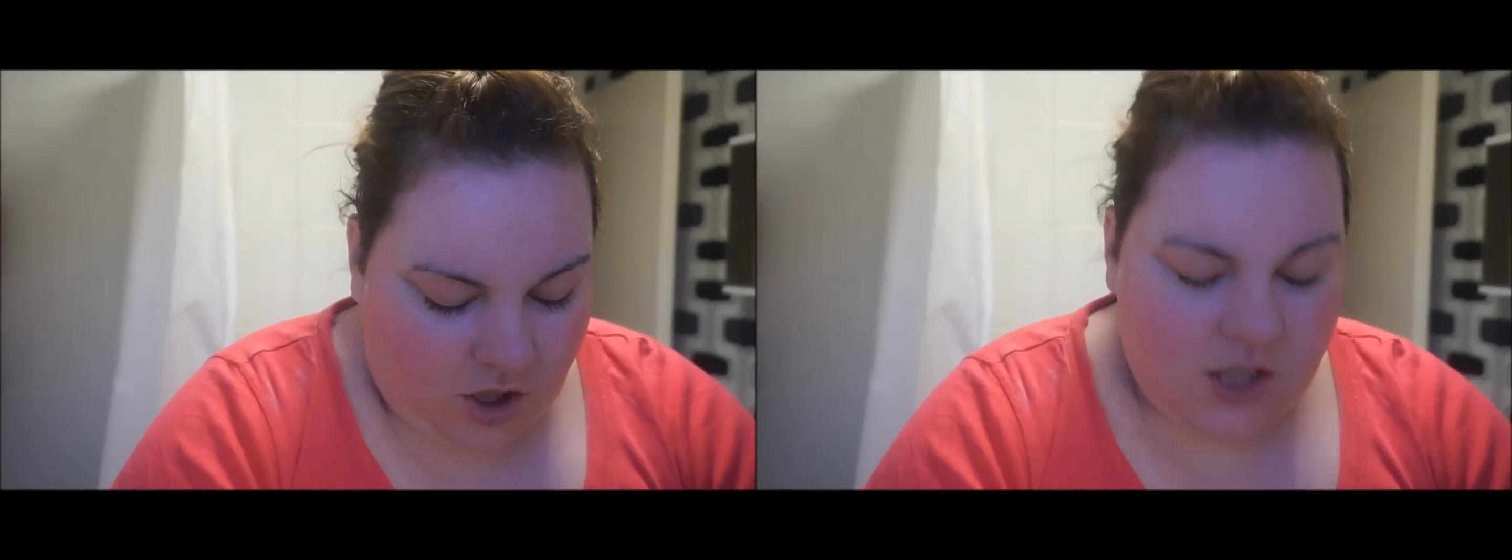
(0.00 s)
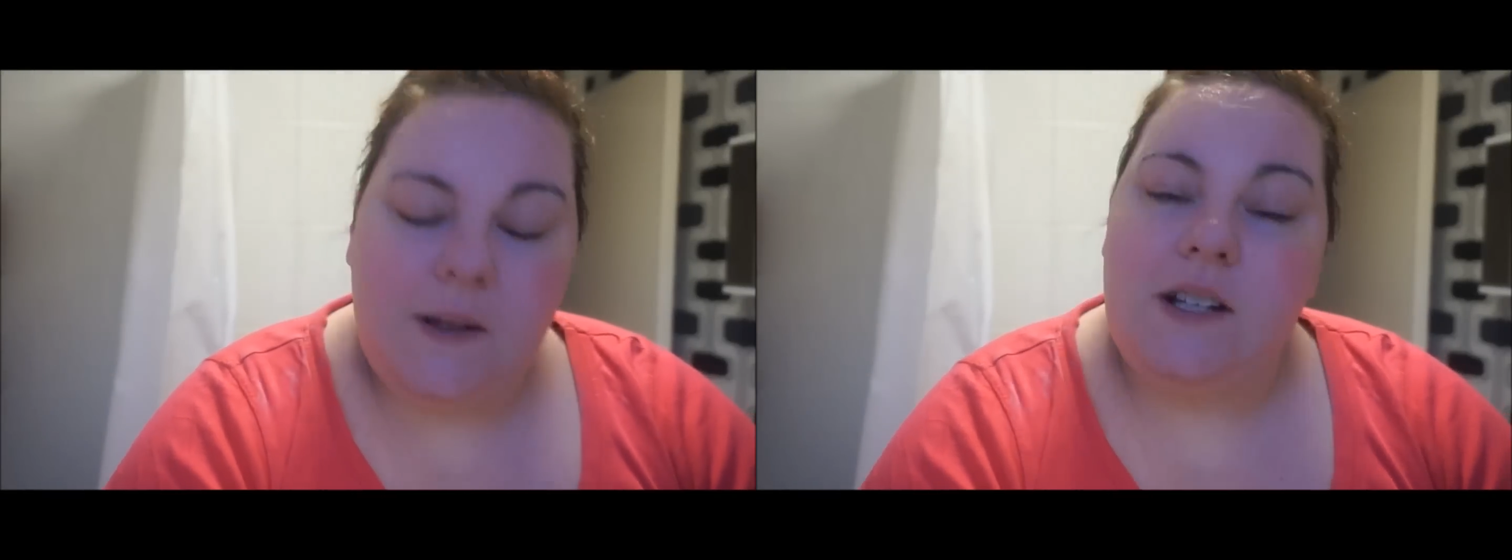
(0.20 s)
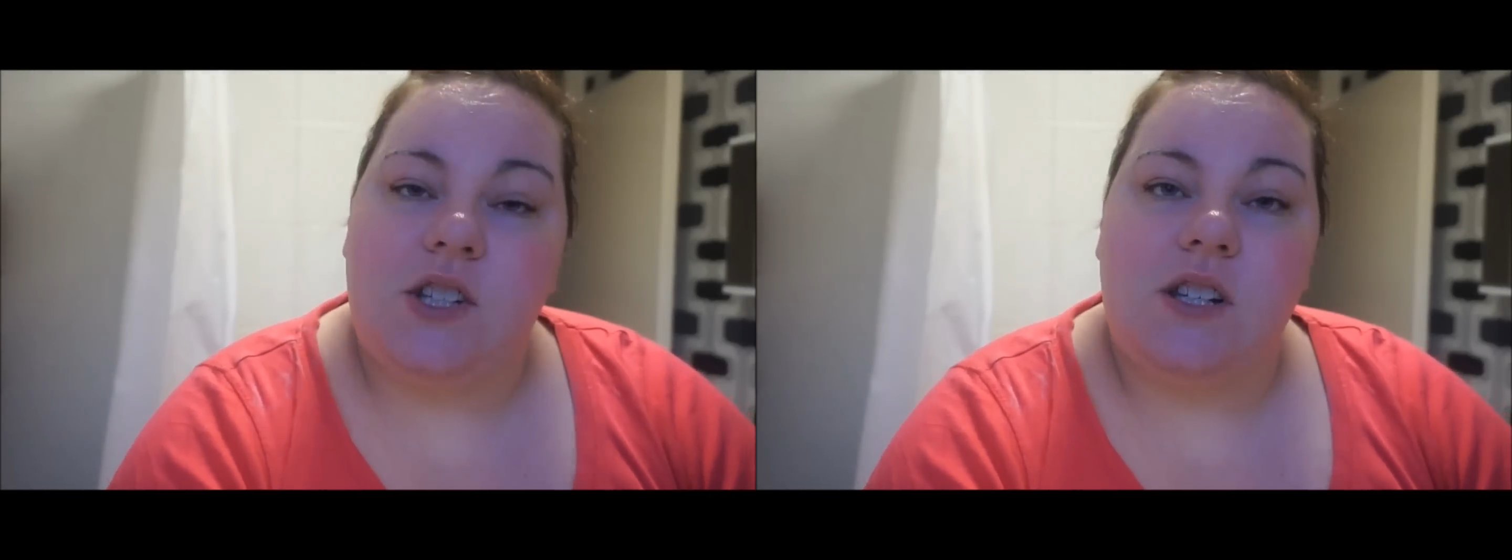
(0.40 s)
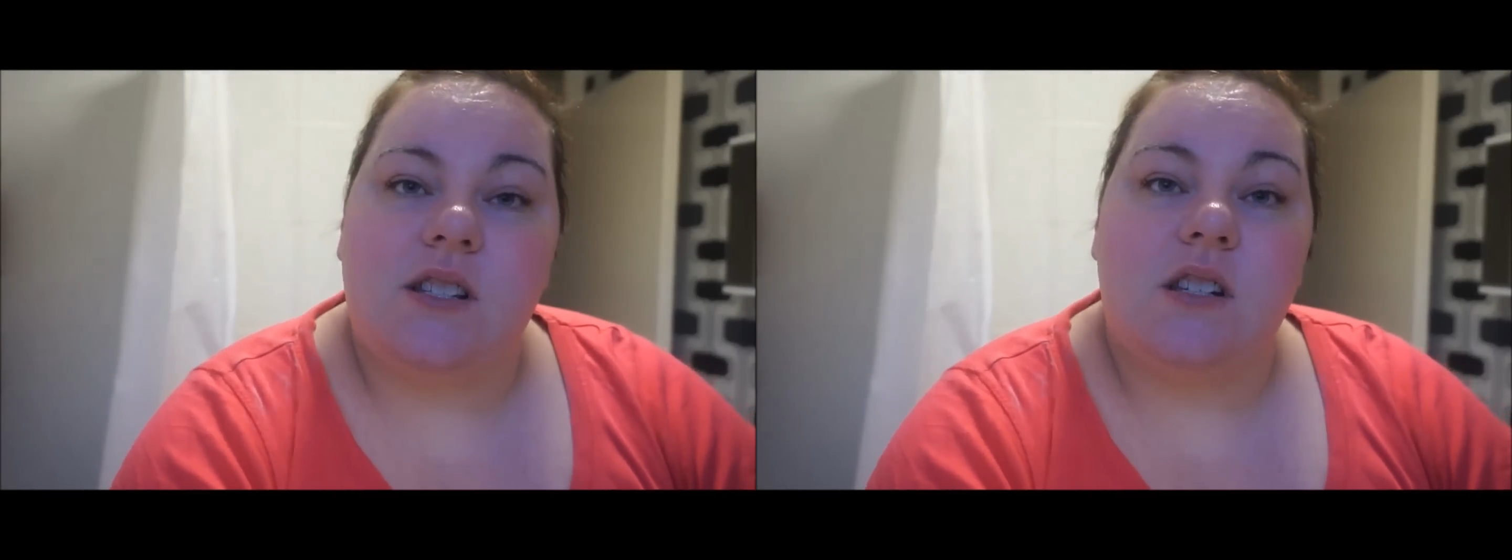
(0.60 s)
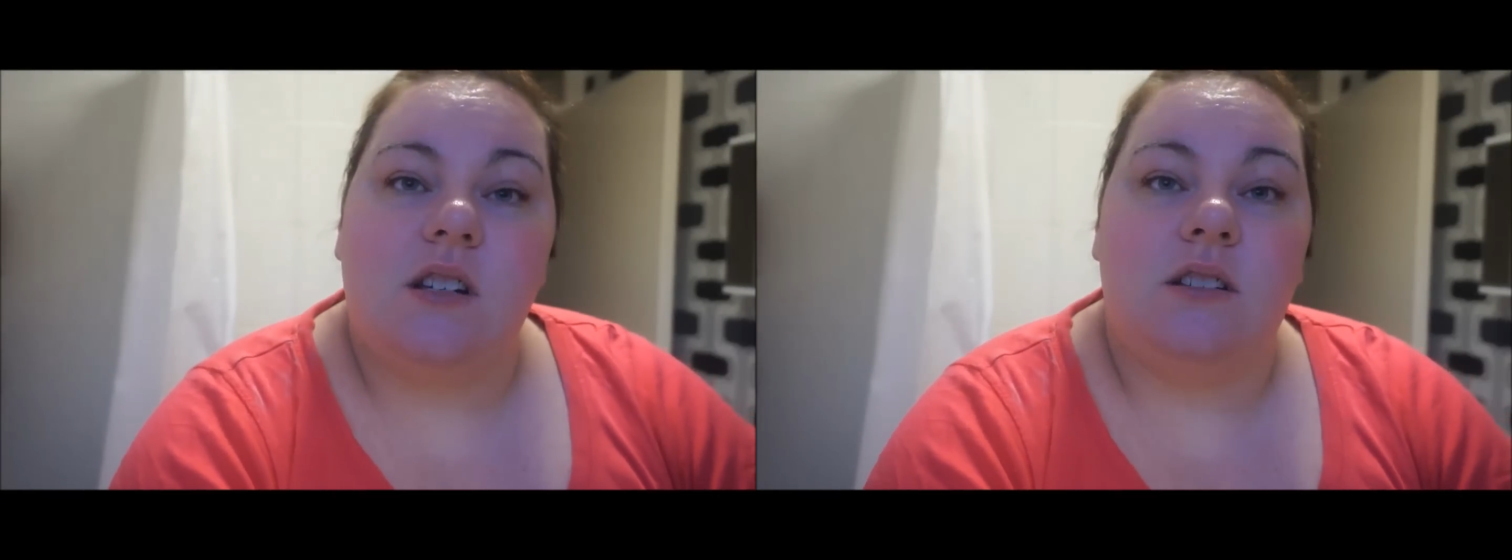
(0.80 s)
So I
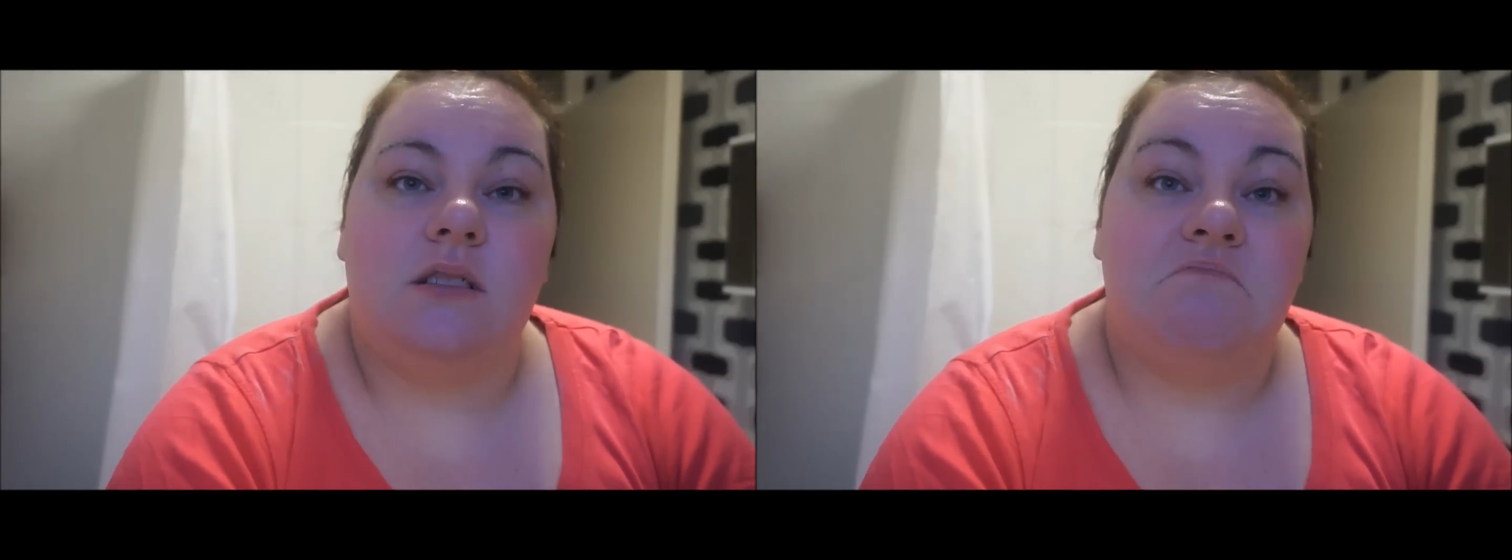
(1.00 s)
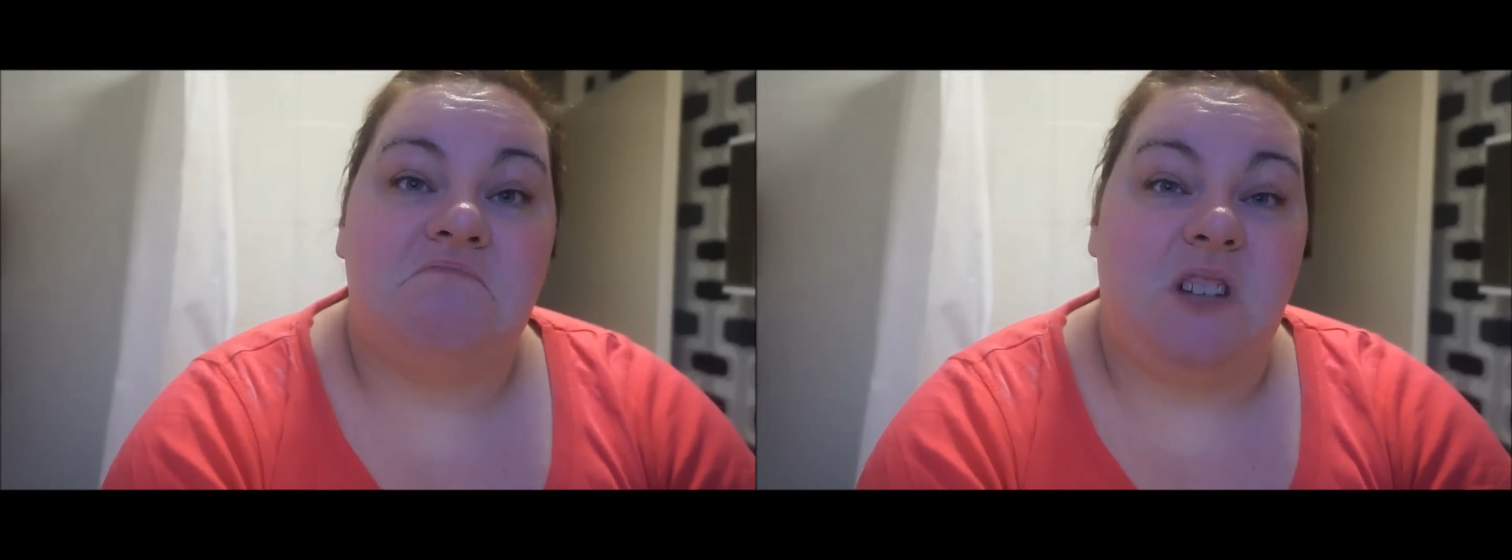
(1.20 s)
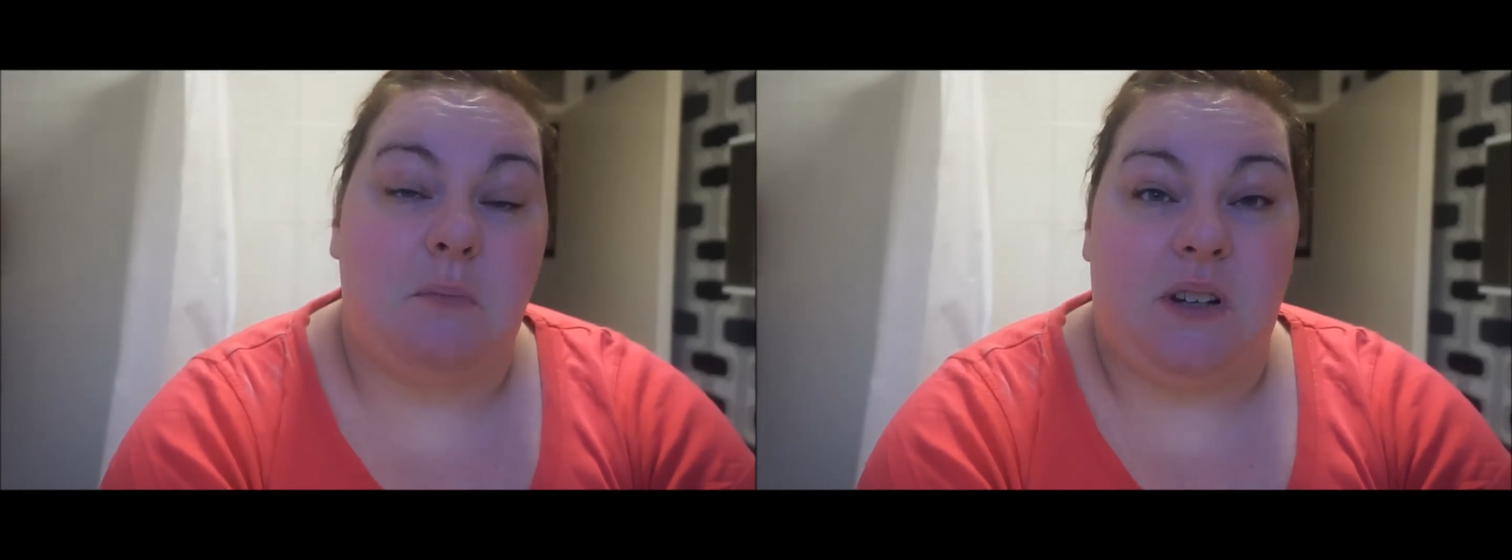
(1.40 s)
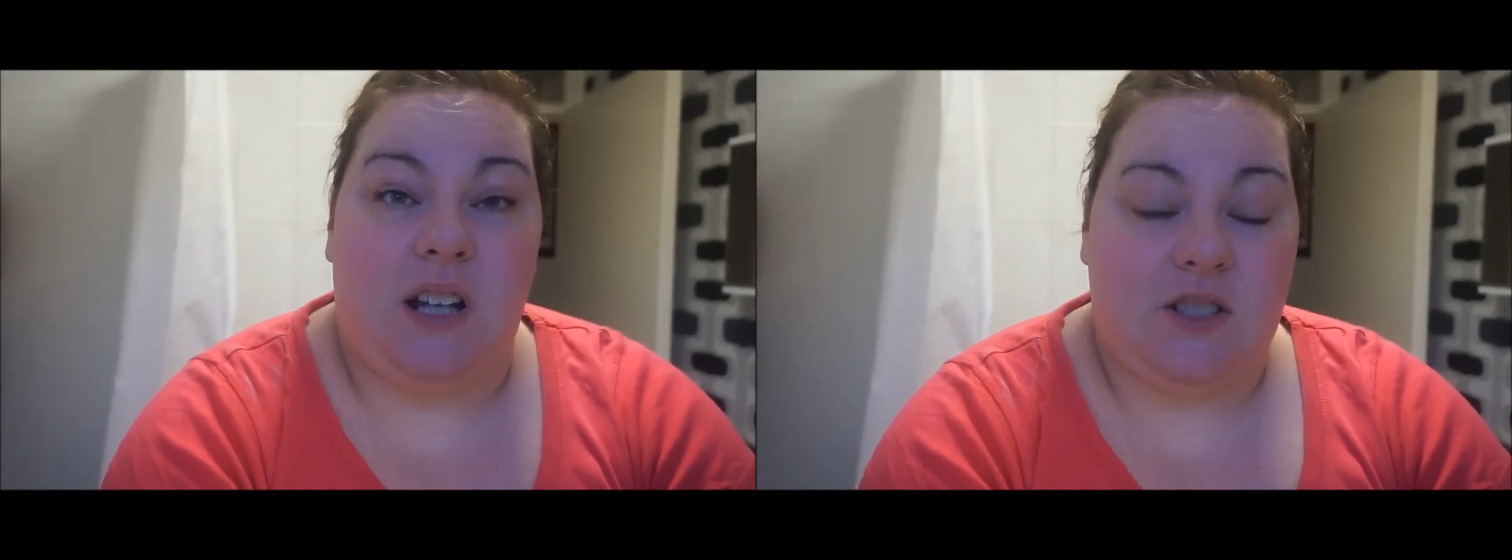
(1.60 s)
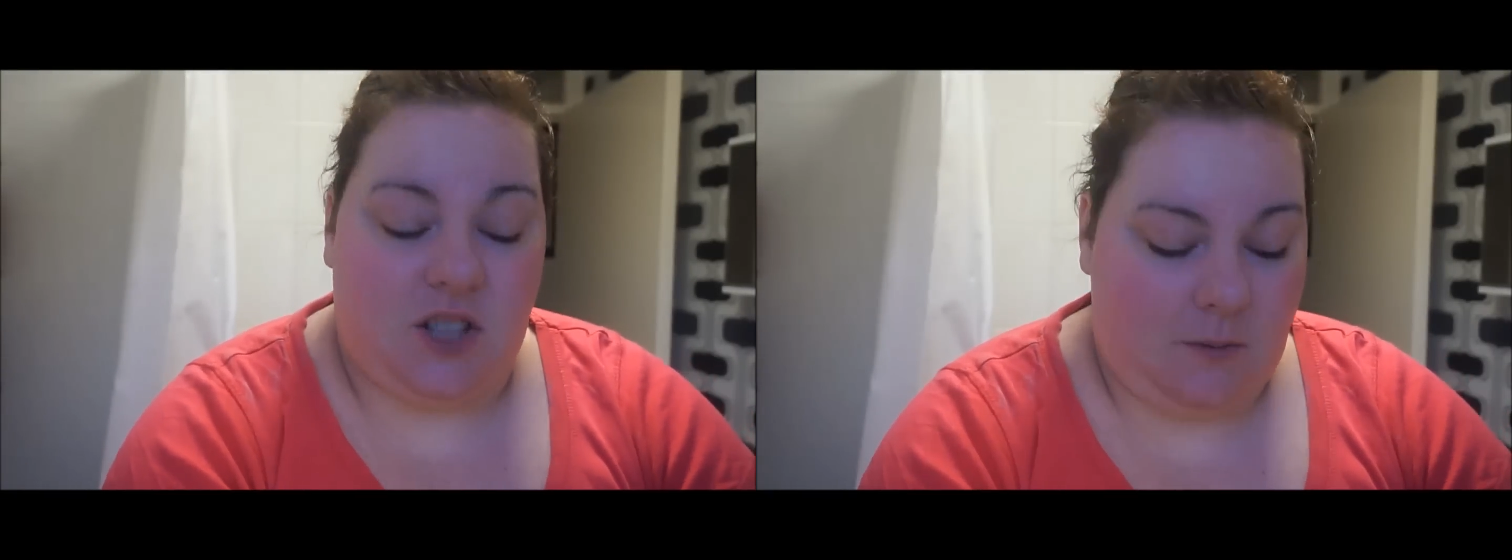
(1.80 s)
just dumping
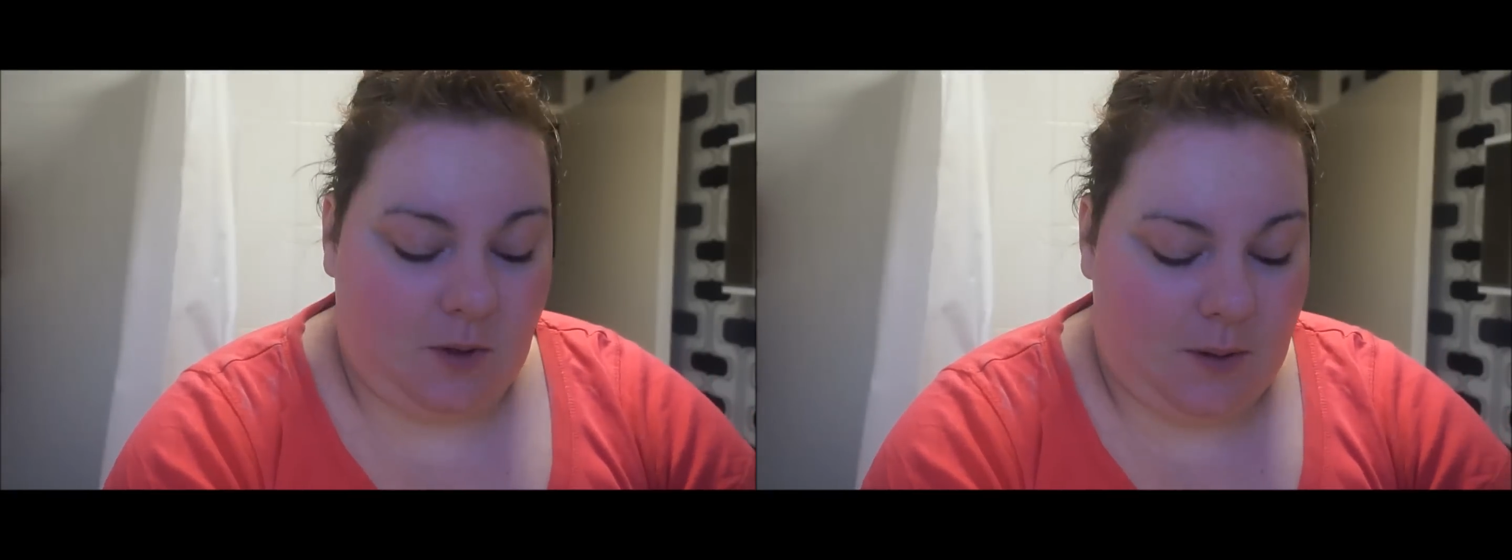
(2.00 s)
that down with a